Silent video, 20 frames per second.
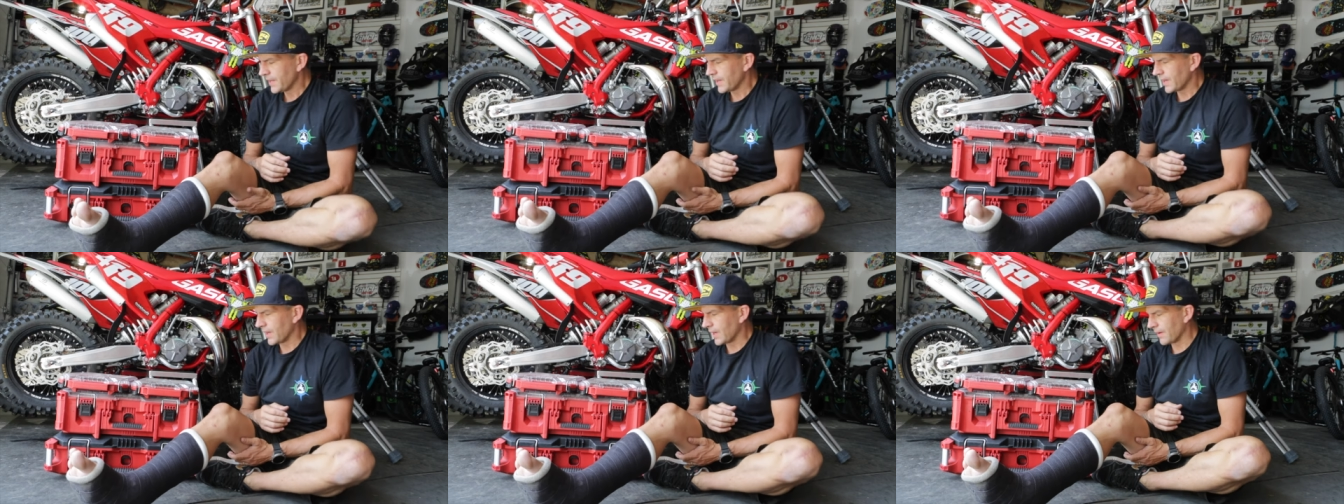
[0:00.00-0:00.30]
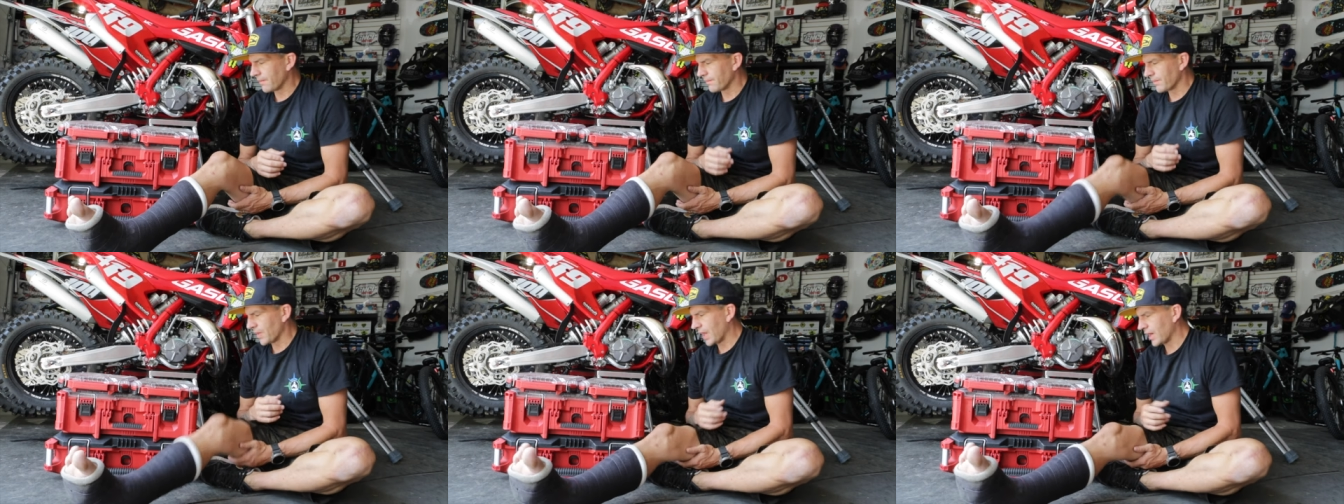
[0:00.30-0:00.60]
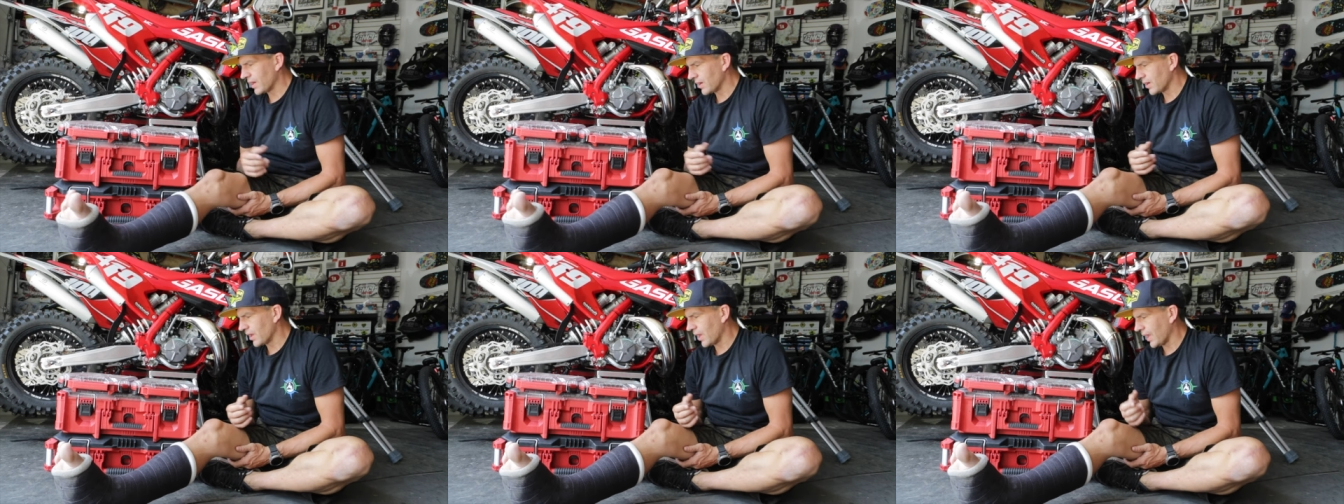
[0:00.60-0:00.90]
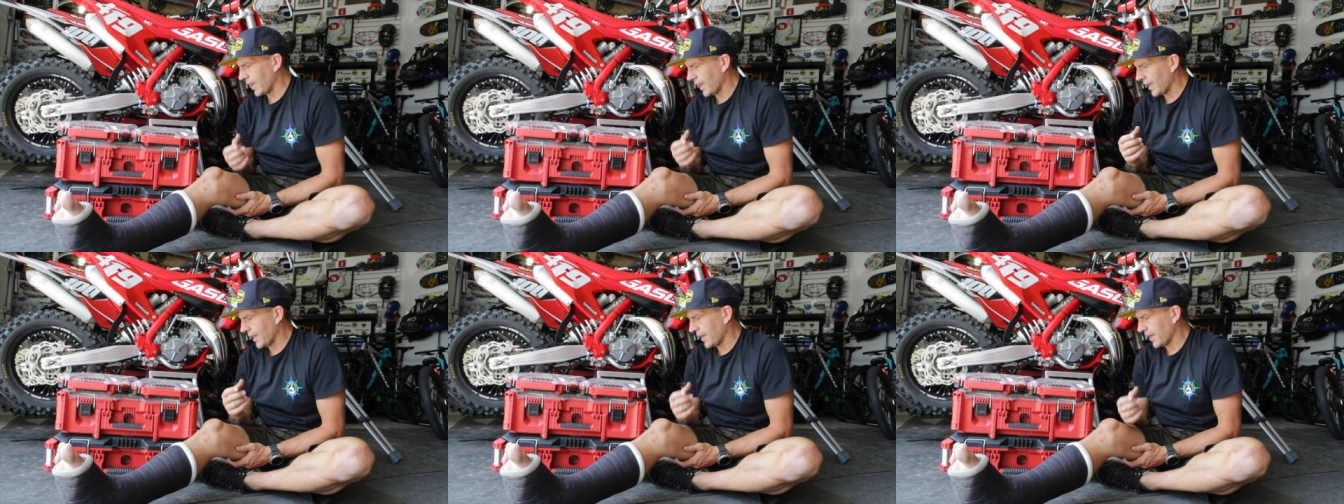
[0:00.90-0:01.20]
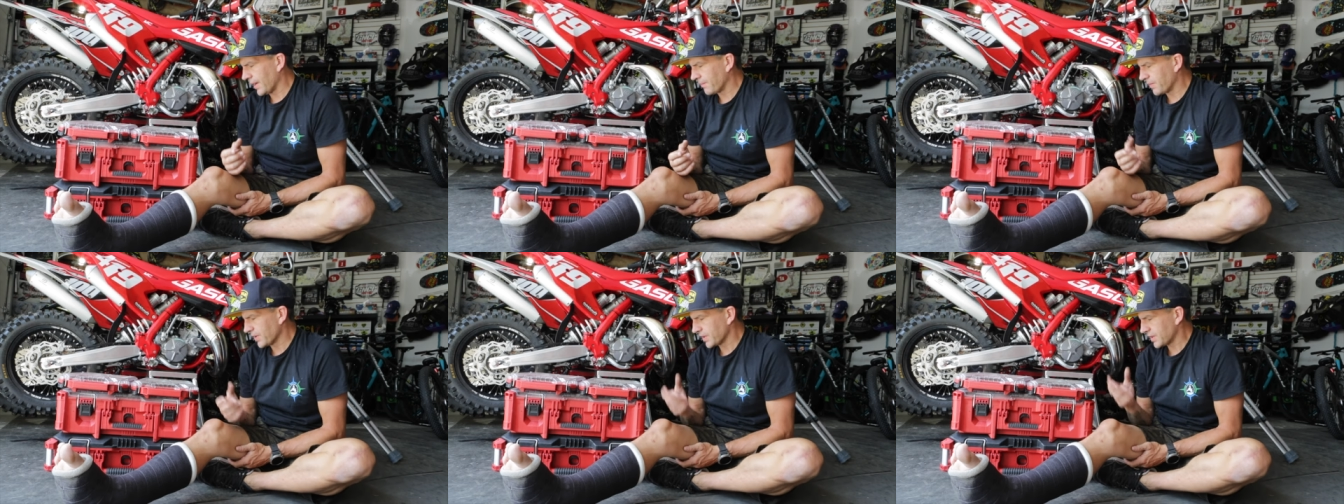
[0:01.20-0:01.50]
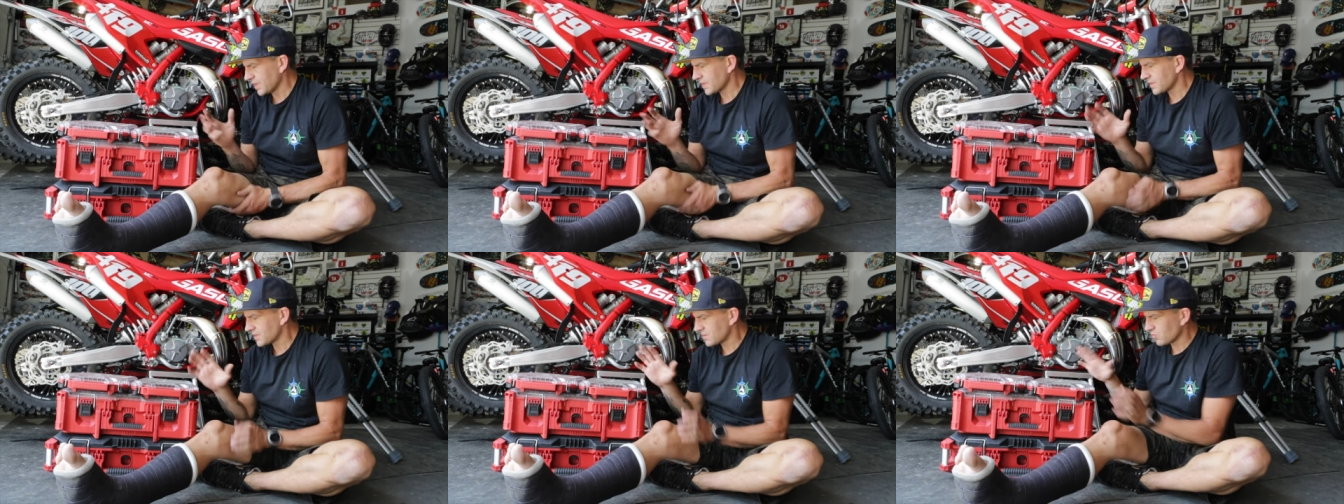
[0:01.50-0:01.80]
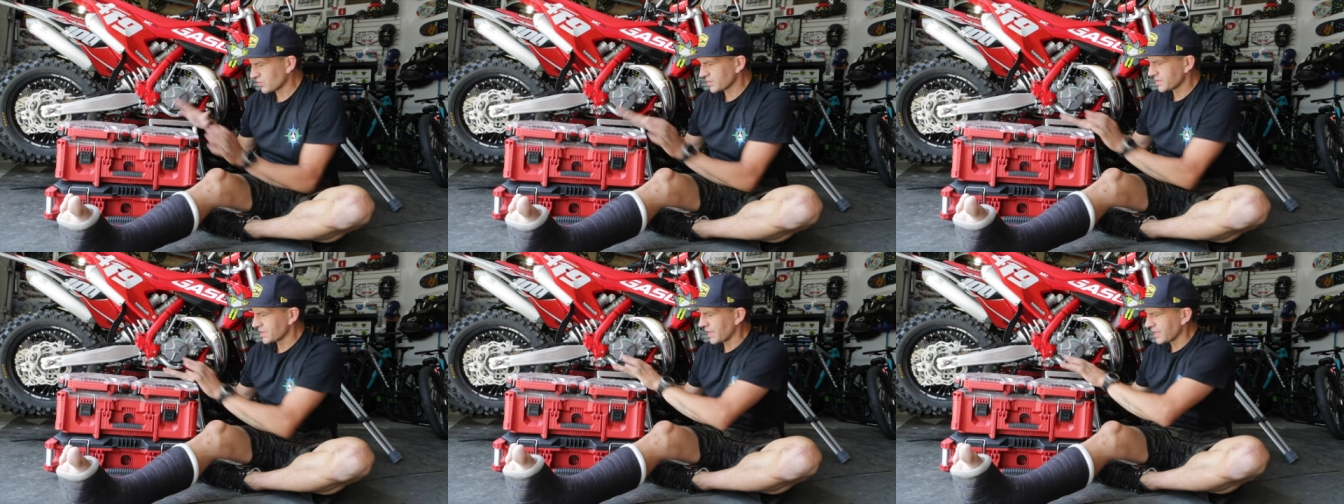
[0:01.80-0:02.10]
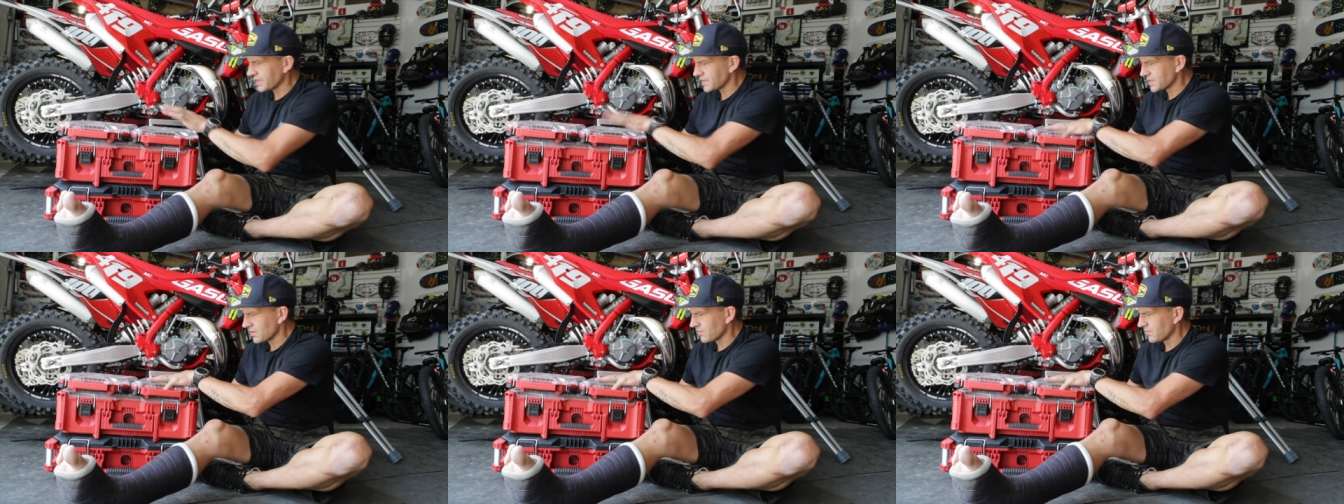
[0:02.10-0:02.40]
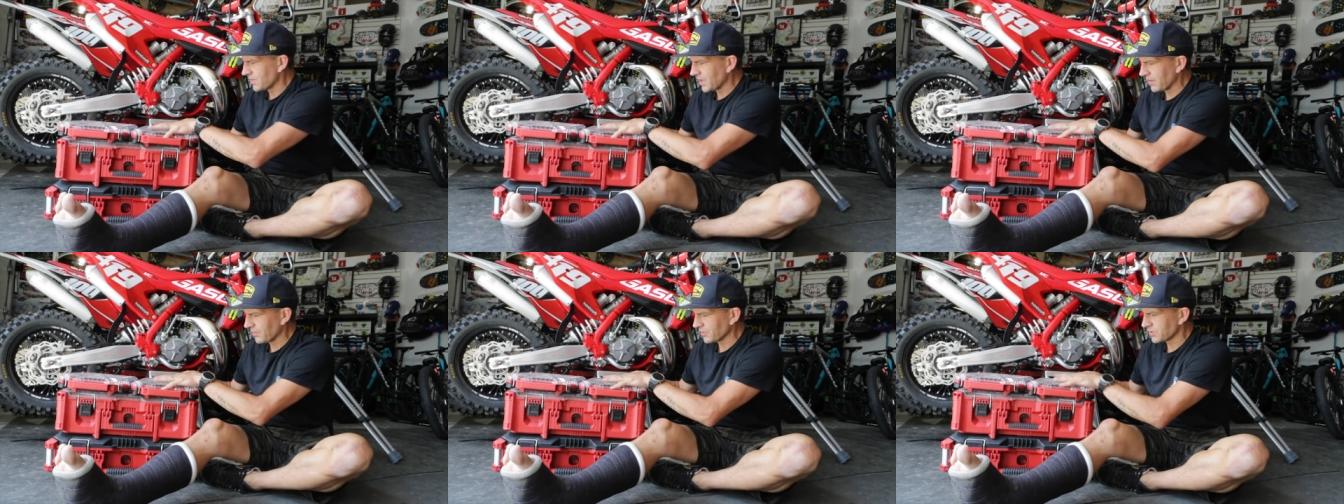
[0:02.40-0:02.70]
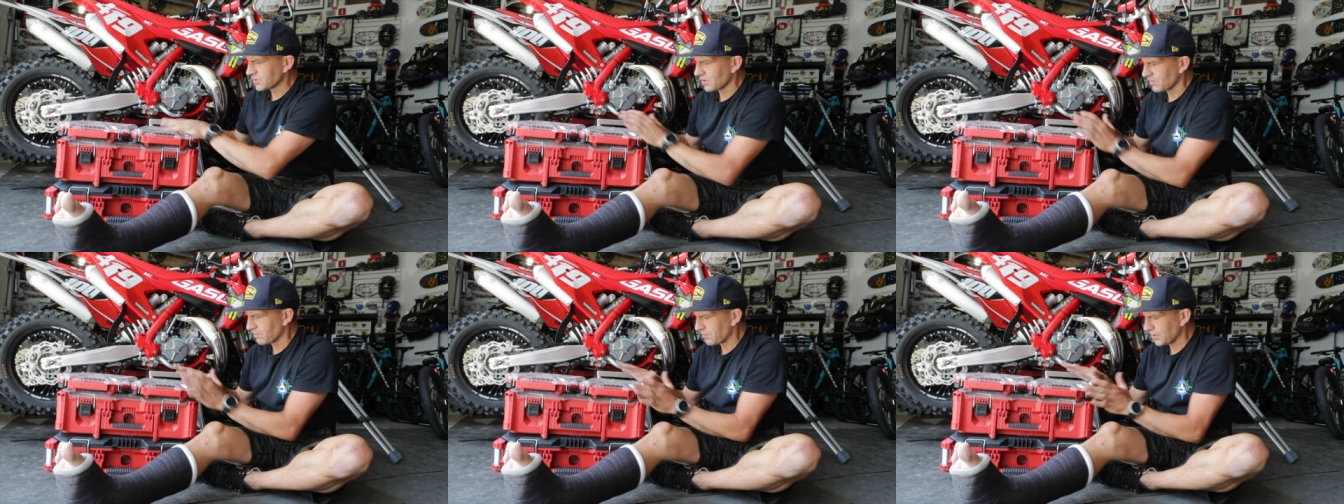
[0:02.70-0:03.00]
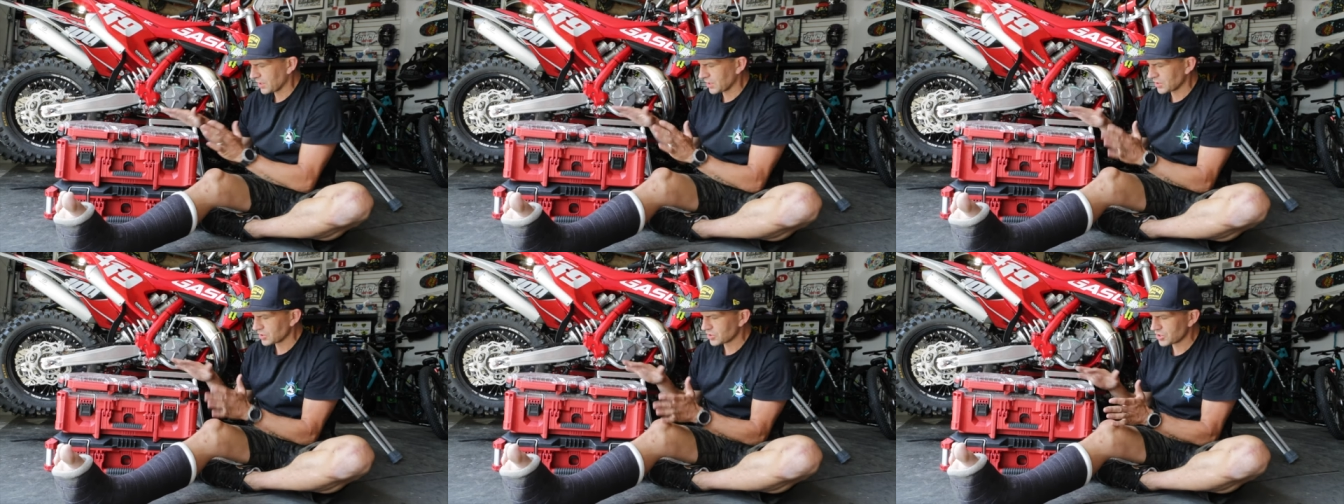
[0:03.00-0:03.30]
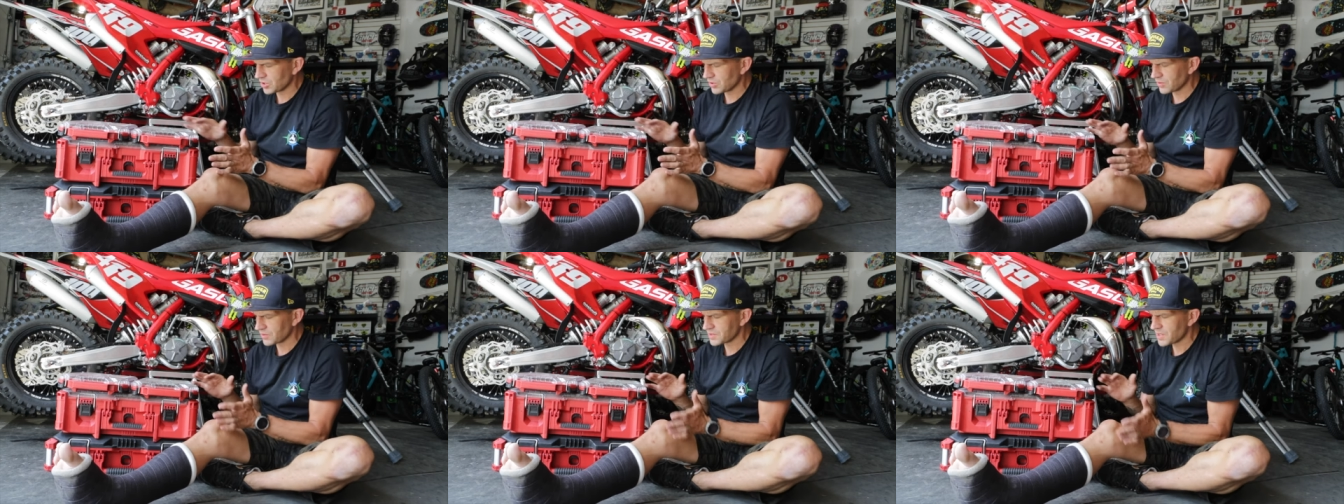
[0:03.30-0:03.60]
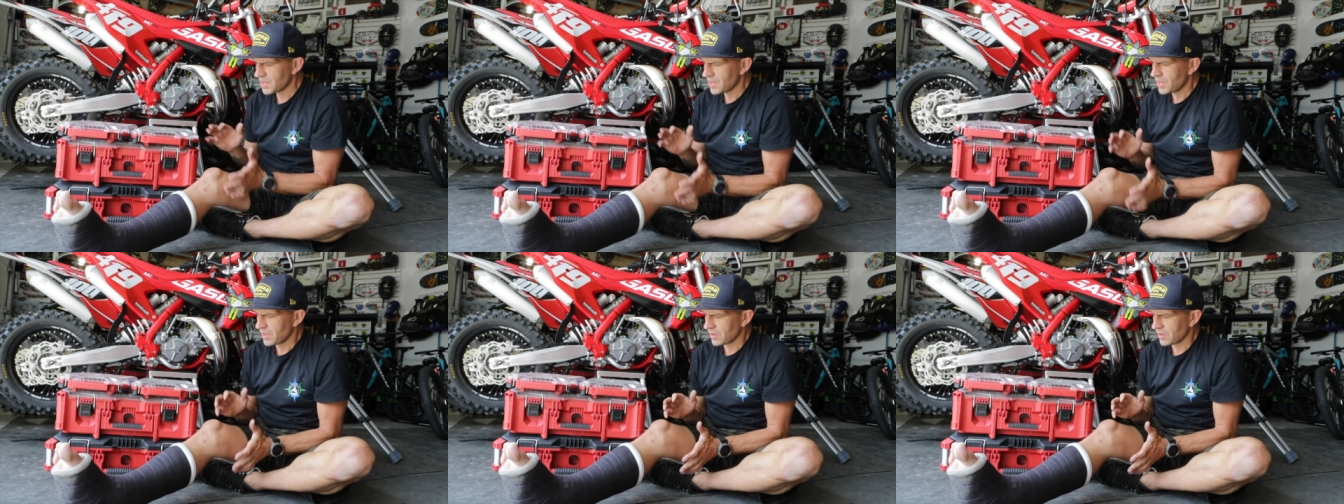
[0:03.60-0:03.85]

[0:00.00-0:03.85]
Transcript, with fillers: Um, and uh, but this was nice to be able to pick and choose.